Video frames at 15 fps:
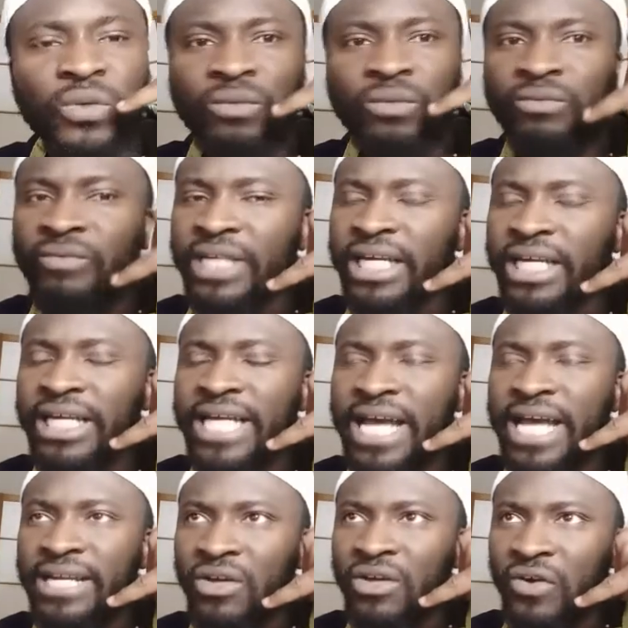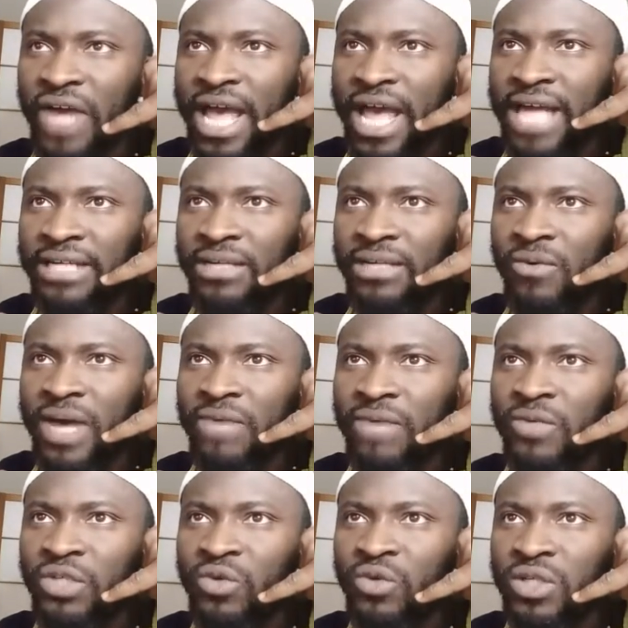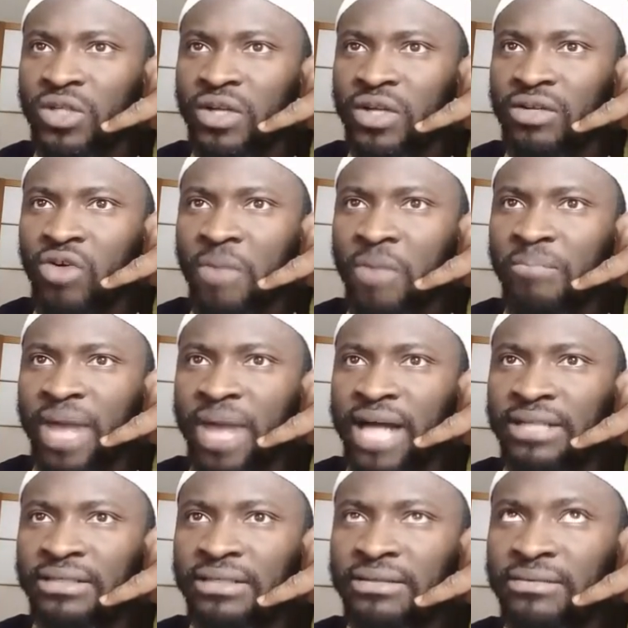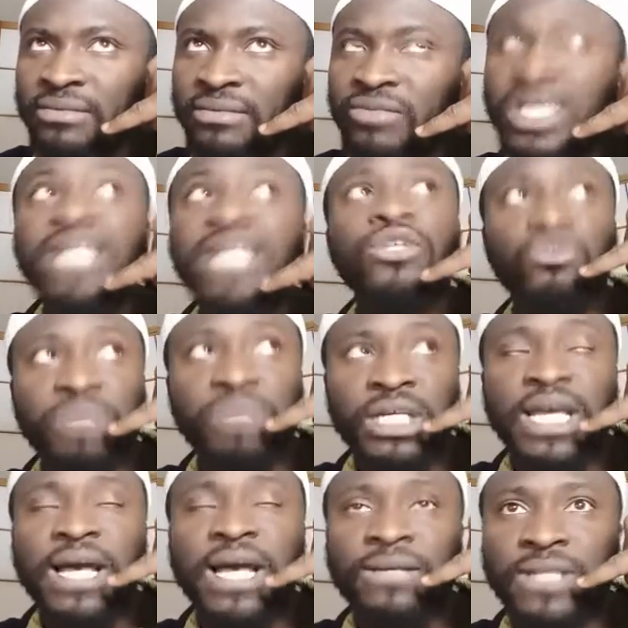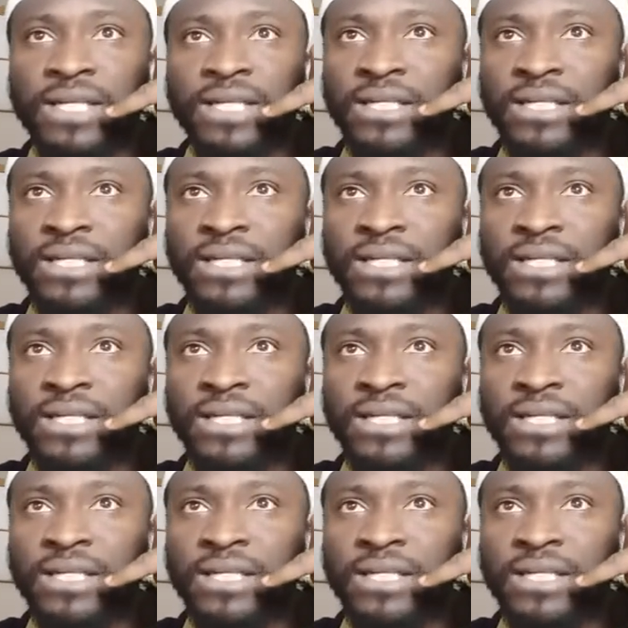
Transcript: The Quran, the one which was not compiled. Send it to me. Yeah, send it.